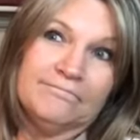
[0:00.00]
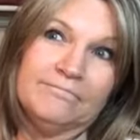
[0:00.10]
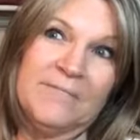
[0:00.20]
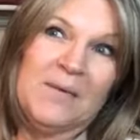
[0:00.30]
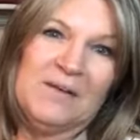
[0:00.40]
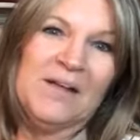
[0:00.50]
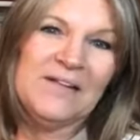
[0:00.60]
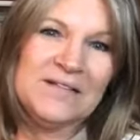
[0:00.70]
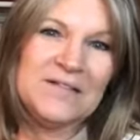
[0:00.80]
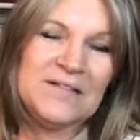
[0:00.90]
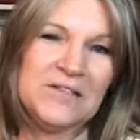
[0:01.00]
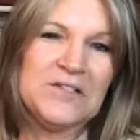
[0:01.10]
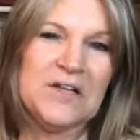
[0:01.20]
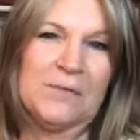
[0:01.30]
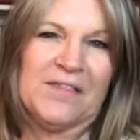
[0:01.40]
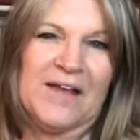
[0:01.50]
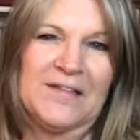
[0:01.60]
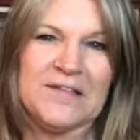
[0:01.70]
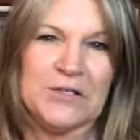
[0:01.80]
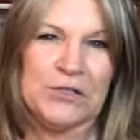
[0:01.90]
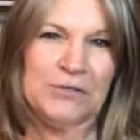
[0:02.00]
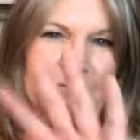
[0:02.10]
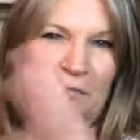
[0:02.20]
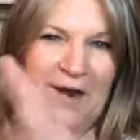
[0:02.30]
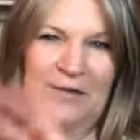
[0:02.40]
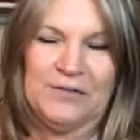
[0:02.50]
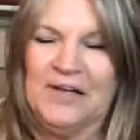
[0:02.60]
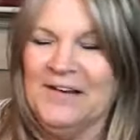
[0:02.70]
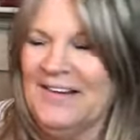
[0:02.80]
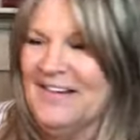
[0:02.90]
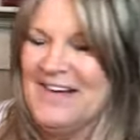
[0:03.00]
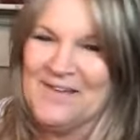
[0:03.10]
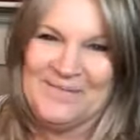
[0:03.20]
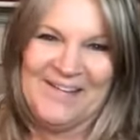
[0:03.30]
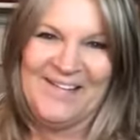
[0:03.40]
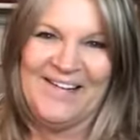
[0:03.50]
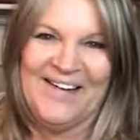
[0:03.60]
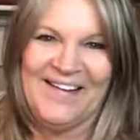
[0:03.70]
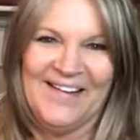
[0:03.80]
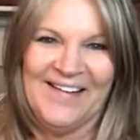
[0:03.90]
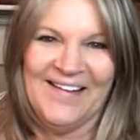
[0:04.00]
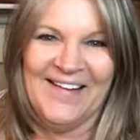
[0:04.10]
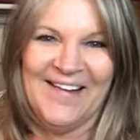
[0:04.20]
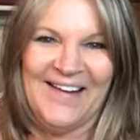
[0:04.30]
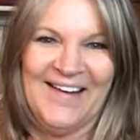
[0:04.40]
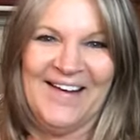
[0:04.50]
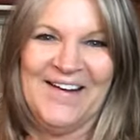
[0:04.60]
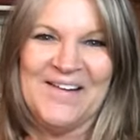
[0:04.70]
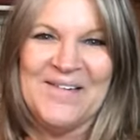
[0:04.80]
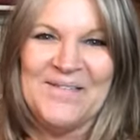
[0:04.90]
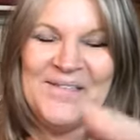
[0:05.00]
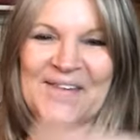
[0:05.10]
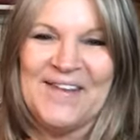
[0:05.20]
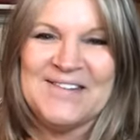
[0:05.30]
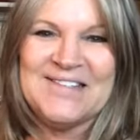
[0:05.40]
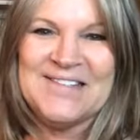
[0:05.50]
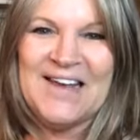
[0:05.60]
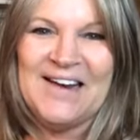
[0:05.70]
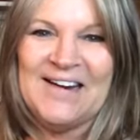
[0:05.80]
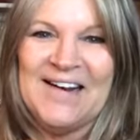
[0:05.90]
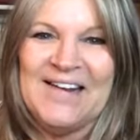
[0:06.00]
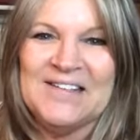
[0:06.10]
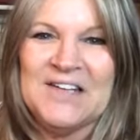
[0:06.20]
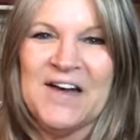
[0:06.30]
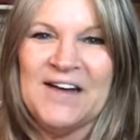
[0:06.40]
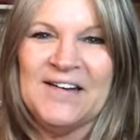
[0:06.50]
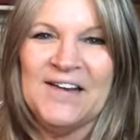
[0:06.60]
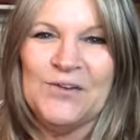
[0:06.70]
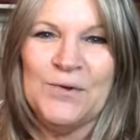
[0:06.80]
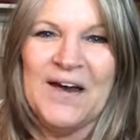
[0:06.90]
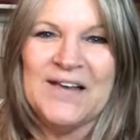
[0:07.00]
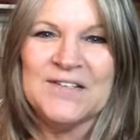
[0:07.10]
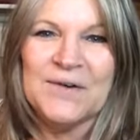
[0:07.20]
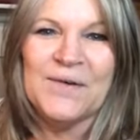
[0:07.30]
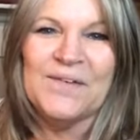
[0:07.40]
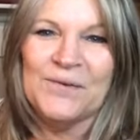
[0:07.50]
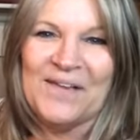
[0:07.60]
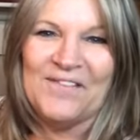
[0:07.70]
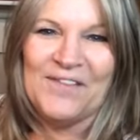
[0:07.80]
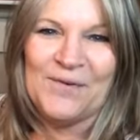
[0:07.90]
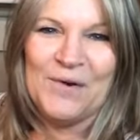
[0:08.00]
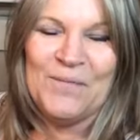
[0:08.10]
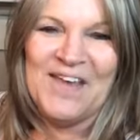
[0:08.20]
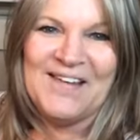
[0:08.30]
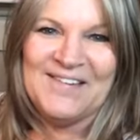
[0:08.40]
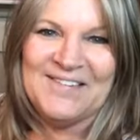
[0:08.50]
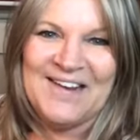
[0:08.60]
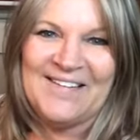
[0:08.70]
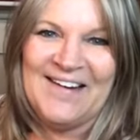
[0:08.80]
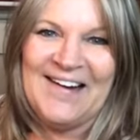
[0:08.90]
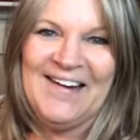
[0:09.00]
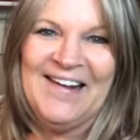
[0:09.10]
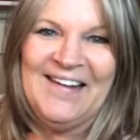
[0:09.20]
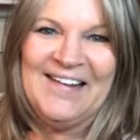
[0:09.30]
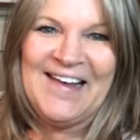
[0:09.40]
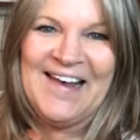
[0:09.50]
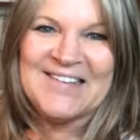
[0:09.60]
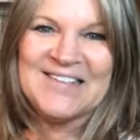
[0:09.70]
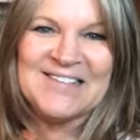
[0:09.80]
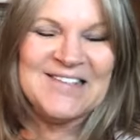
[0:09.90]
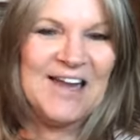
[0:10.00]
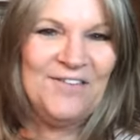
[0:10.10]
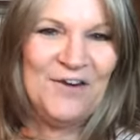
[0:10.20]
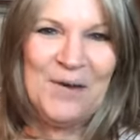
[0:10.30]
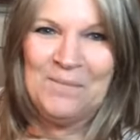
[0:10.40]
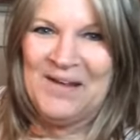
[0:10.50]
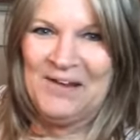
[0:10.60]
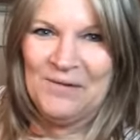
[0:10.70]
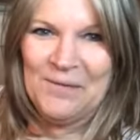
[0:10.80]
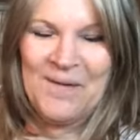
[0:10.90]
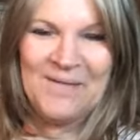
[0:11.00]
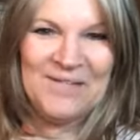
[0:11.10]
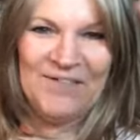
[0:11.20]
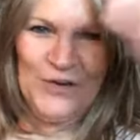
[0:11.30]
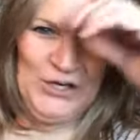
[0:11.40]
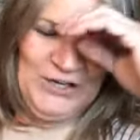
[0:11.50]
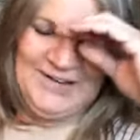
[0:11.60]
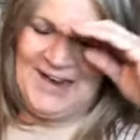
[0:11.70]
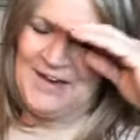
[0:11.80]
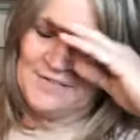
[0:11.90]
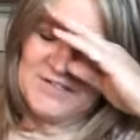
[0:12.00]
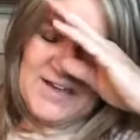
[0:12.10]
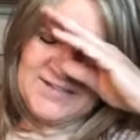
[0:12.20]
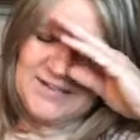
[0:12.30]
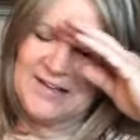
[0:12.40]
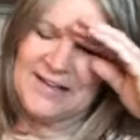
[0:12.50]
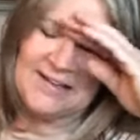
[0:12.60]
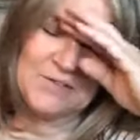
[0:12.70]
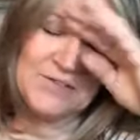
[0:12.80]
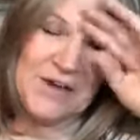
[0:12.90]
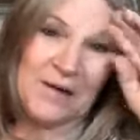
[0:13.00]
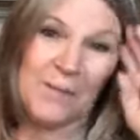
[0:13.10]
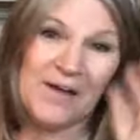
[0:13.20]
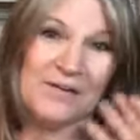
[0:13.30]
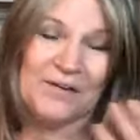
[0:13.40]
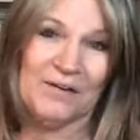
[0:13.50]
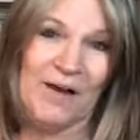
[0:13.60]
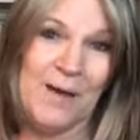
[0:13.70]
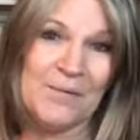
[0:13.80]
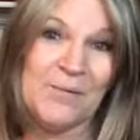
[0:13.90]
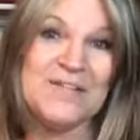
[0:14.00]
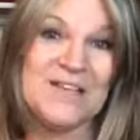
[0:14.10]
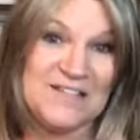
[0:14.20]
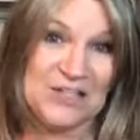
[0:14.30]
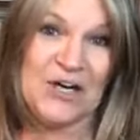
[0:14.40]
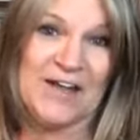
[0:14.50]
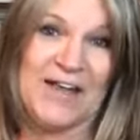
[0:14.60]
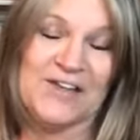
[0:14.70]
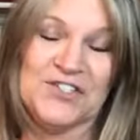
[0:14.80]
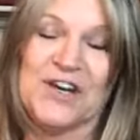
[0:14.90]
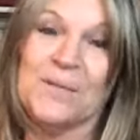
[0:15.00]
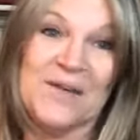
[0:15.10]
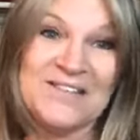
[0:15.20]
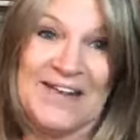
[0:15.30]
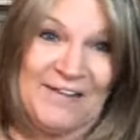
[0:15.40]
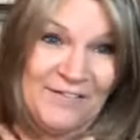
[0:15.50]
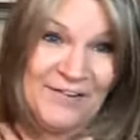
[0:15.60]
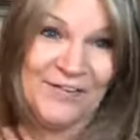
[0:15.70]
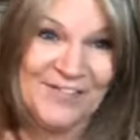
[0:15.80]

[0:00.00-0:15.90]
Maybe, let's stick with that. That's a good round number. Well, there's Terry and Tanya. You guys you love the group. Thank you, Terry. Yes, it's not a very big group. I'm not very good at advertising it. I don't talk about it a lot, but once I start, I can't shut up because I love it.